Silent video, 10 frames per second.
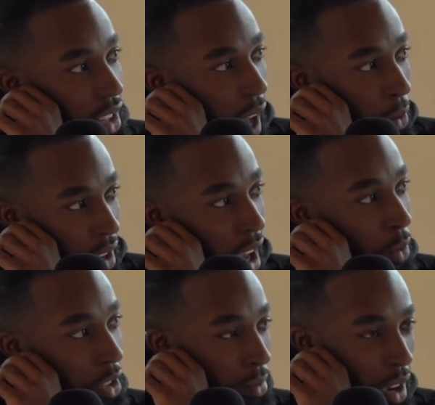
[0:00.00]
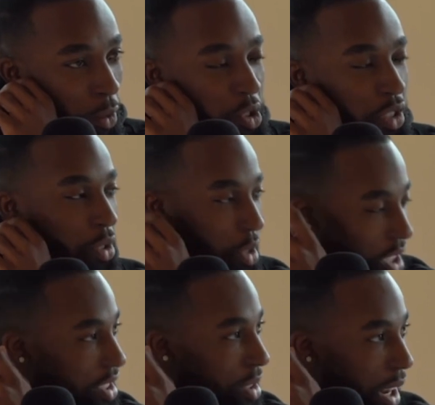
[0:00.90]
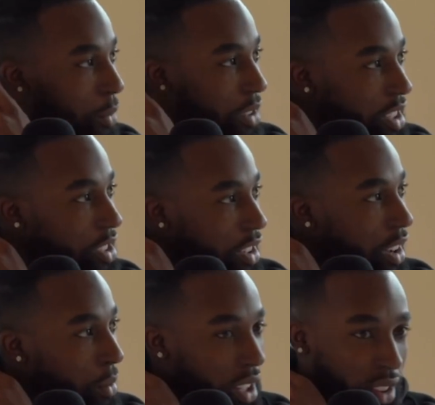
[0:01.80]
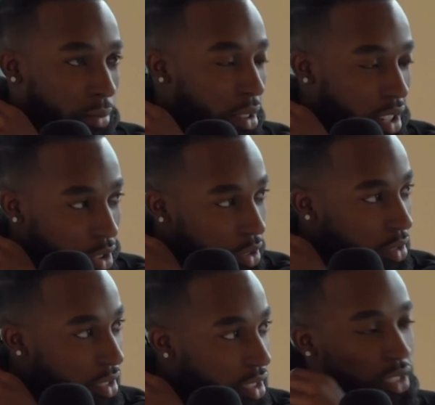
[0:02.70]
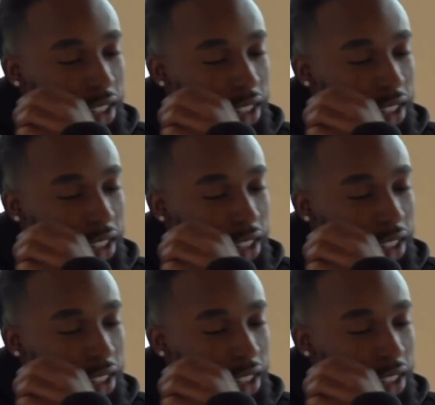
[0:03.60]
I want to outwork you, but I want you to do good stuff. I want to get this money too. Yeah.